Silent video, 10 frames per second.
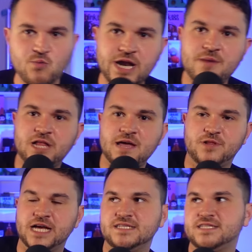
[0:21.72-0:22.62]
when I play
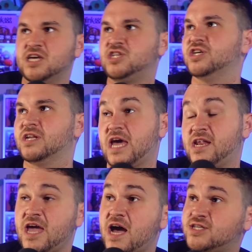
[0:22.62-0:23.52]
PlayStation,
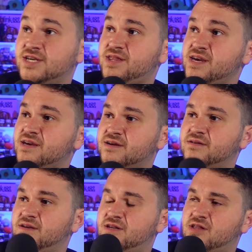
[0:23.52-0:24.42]
and I actually think,
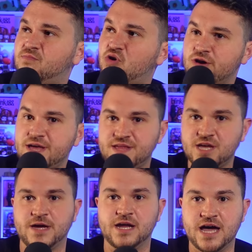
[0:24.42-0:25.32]
you know, the more I
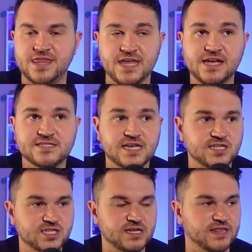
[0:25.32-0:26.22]
think about it, I think it's
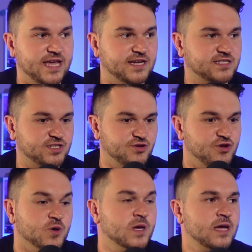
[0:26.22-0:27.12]
actually linked
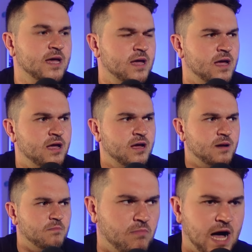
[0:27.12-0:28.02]
to
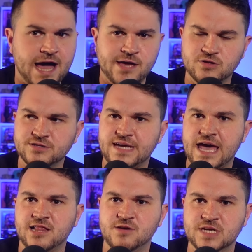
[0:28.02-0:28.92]
mild
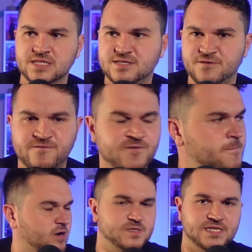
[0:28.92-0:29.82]
elements of
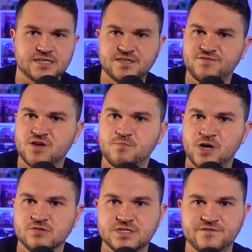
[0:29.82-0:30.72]
obsessive
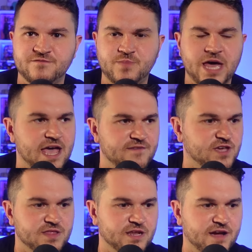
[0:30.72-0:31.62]
compulsive
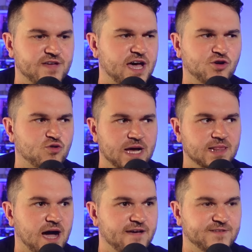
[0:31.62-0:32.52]
behavior that I've had all my
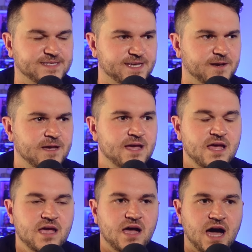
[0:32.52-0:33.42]
life, is that
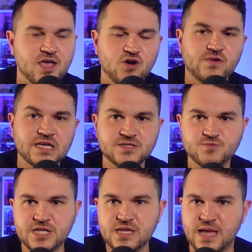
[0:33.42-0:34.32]
I always
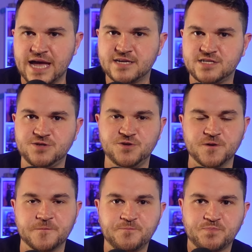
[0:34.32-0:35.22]
really like
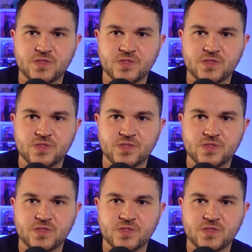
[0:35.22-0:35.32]
to